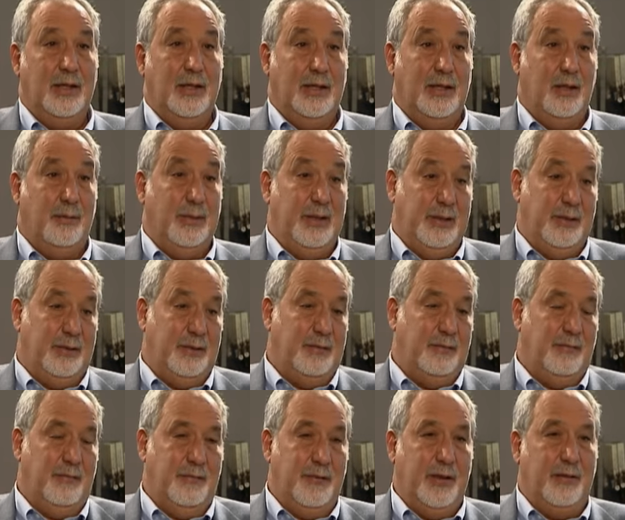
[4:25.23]
There'll be
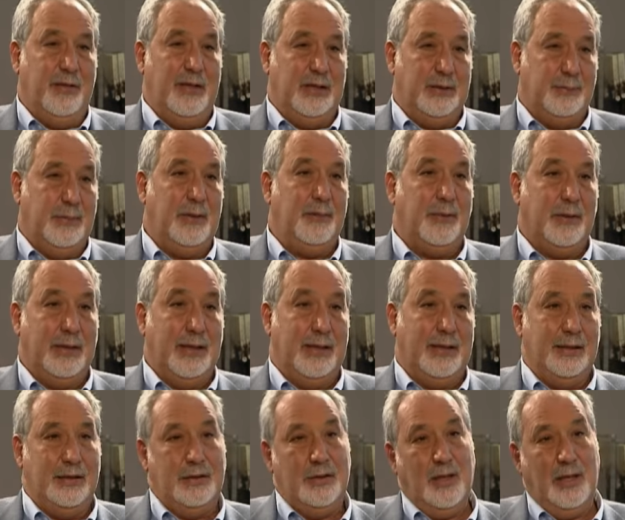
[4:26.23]
various people that
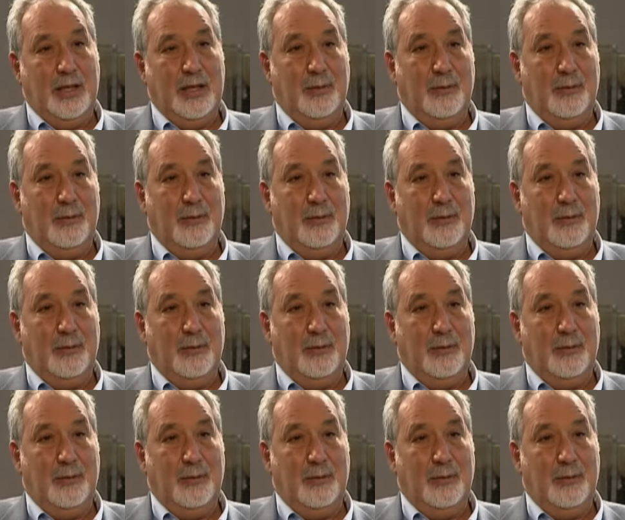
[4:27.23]
can talk